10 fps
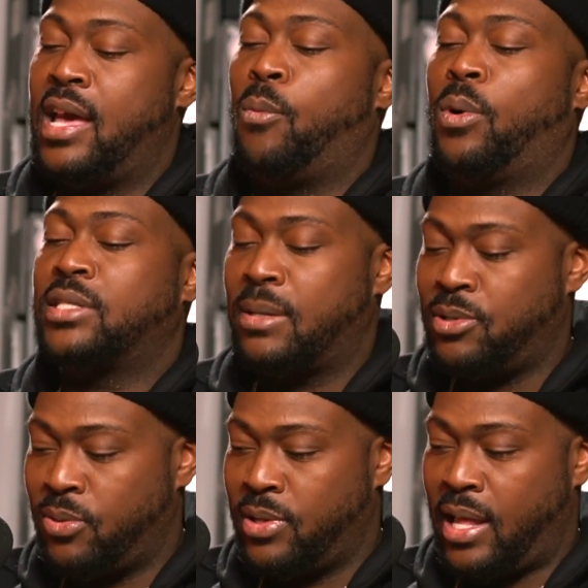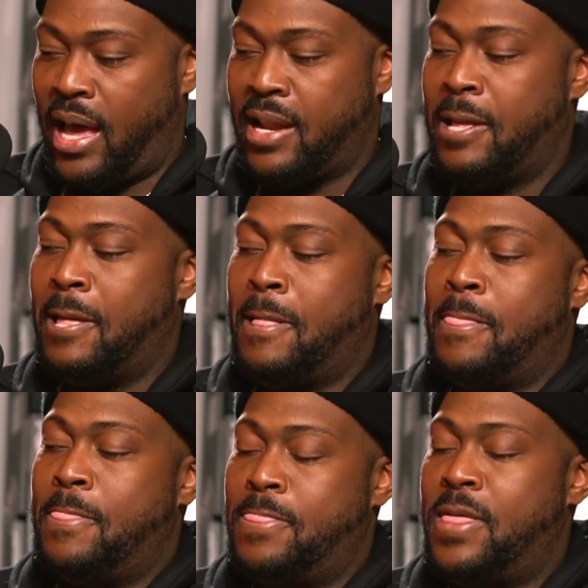and once I'm doing that,
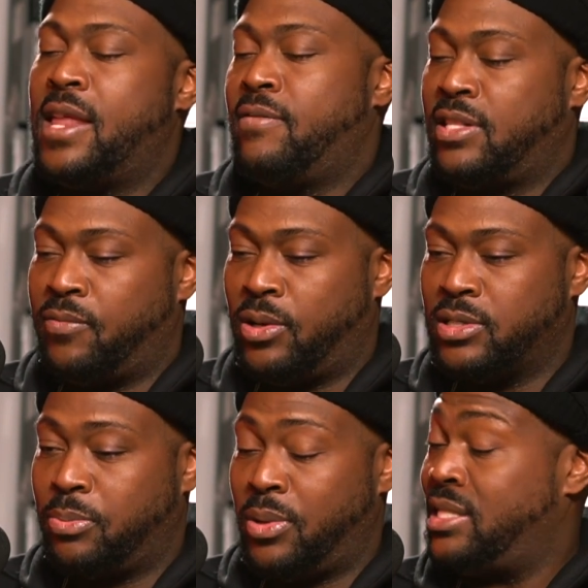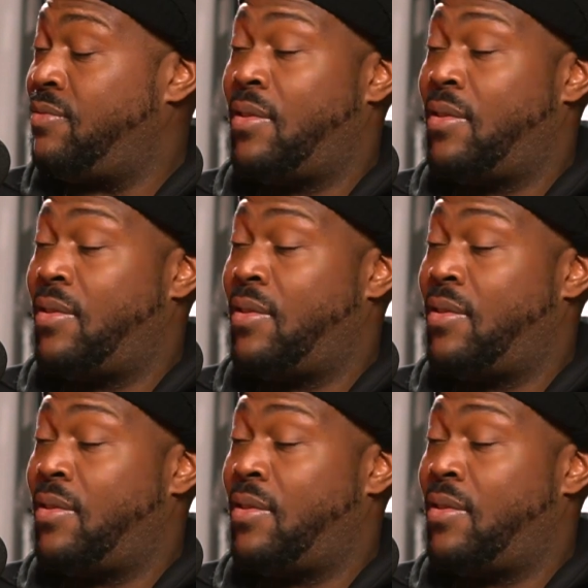then everything falls into place.